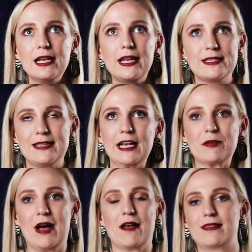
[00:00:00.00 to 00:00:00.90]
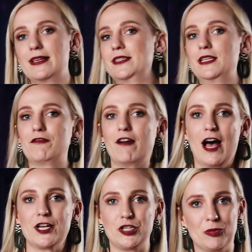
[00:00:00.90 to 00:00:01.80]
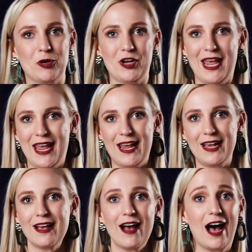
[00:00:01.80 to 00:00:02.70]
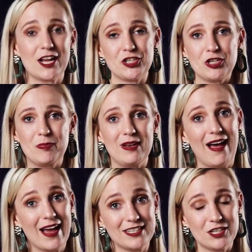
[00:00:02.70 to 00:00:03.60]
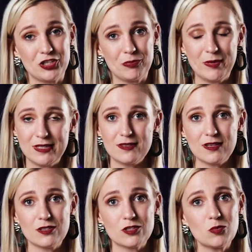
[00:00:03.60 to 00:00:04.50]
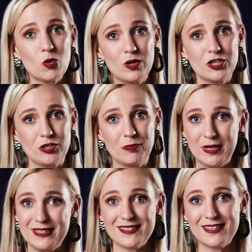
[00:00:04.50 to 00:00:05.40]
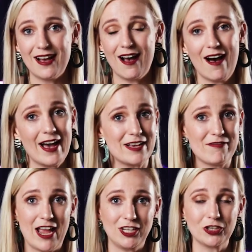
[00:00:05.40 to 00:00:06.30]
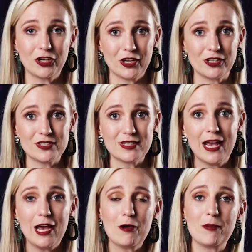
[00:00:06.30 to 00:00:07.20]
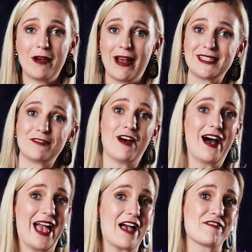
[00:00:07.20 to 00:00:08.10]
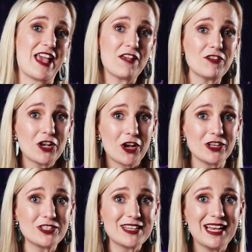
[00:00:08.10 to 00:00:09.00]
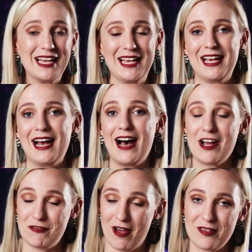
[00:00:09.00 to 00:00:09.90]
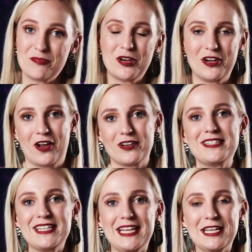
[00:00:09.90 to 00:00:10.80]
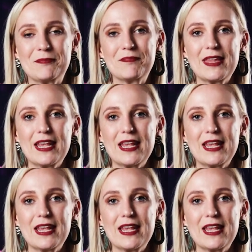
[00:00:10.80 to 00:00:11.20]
Let's think about this. If I ship on air, I'd ship lighter shipments, smaller shipments, higher value goods. Whereas if I have heavy goods, I'd rather put it on sea.